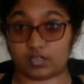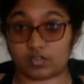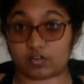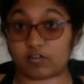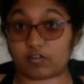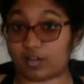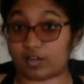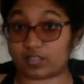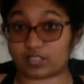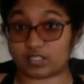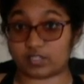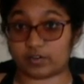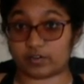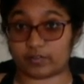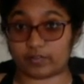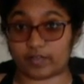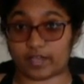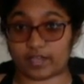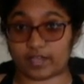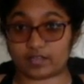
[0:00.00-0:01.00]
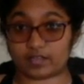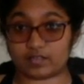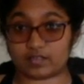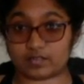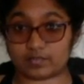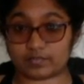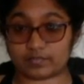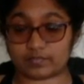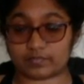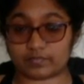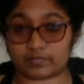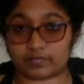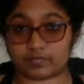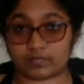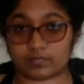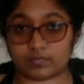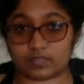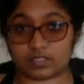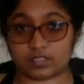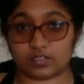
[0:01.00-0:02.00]
crossing your legs.
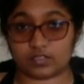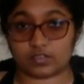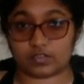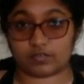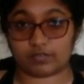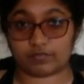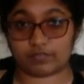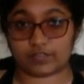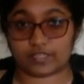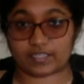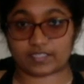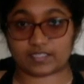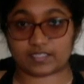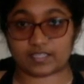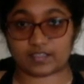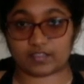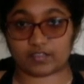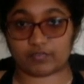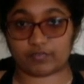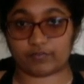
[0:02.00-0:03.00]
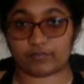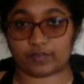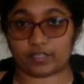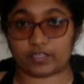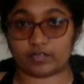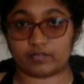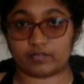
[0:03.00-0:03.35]
You can flex at the foot.